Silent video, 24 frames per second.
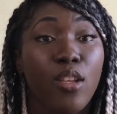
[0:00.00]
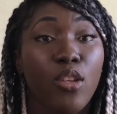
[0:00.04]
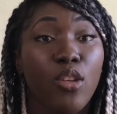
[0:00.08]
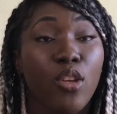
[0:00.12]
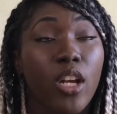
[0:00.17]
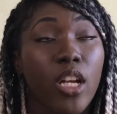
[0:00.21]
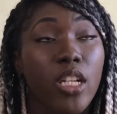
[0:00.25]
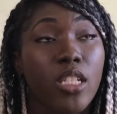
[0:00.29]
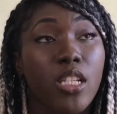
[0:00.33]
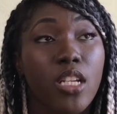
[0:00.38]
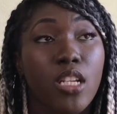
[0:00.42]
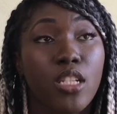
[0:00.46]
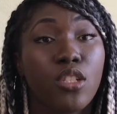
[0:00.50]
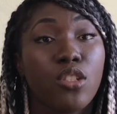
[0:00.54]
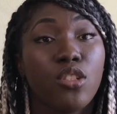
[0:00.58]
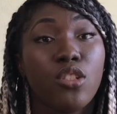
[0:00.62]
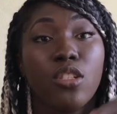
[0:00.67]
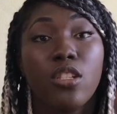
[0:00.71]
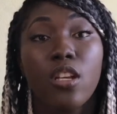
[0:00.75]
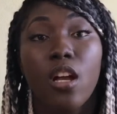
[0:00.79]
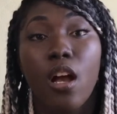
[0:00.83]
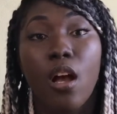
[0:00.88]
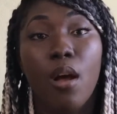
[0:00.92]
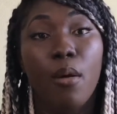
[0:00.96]
You can't just
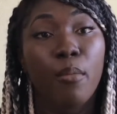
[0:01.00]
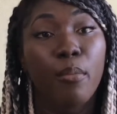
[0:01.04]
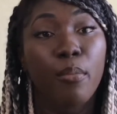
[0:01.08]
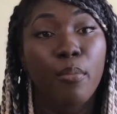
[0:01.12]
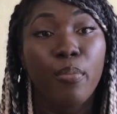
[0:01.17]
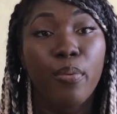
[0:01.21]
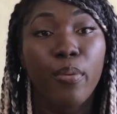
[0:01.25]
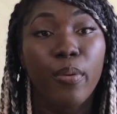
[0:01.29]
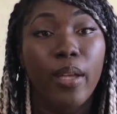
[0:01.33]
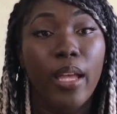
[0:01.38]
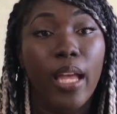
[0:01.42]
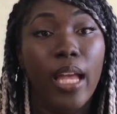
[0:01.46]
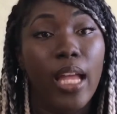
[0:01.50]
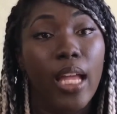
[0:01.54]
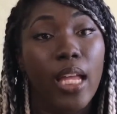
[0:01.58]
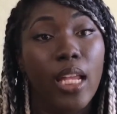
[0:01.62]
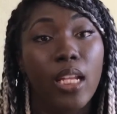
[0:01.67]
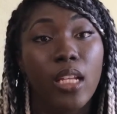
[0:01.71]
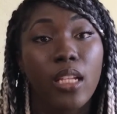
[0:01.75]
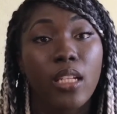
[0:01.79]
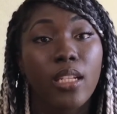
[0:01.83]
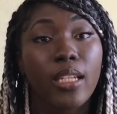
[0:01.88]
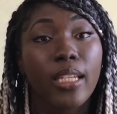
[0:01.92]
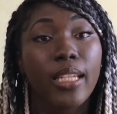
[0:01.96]
jump
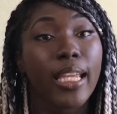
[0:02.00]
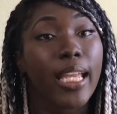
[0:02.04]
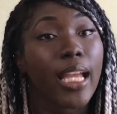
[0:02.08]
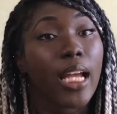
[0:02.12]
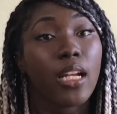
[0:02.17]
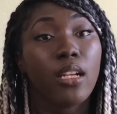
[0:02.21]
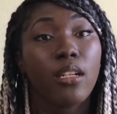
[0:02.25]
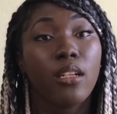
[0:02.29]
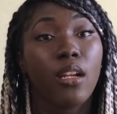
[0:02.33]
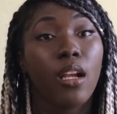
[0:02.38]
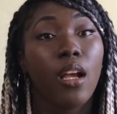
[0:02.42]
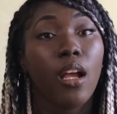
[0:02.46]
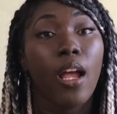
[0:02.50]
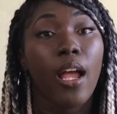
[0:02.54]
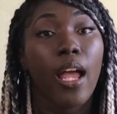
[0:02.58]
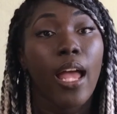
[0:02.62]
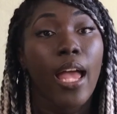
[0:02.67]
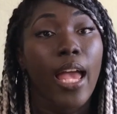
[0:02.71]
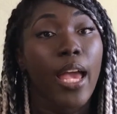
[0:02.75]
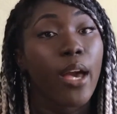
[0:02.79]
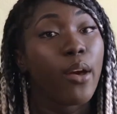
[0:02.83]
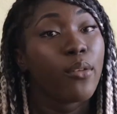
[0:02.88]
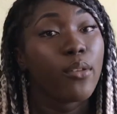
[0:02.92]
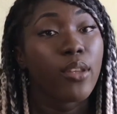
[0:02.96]
and get
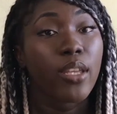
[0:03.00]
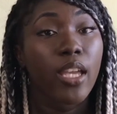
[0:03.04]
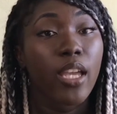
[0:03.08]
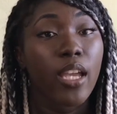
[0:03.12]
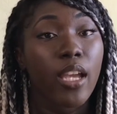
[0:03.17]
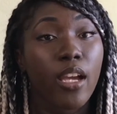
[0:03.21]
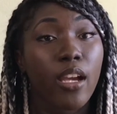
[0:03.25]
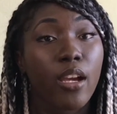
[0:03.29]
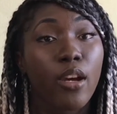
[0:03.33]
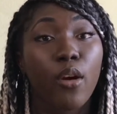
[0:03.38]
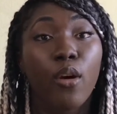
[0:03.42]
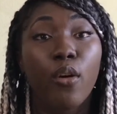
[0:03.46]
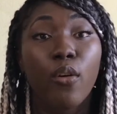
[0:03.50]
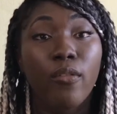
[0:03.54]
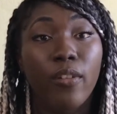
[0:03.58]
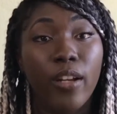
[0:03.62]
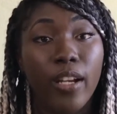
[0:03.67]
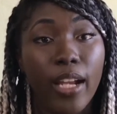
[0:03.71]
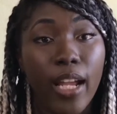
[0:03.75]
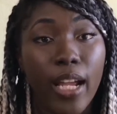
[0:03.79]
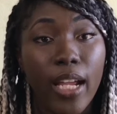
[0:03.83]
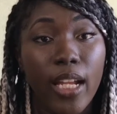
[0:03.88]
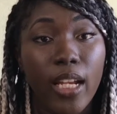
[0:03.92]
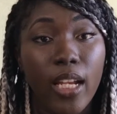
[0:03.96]
healthy hair
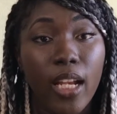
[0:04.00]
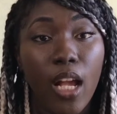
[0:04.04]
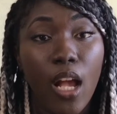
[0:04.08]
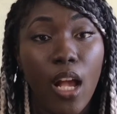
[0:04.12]
overnight.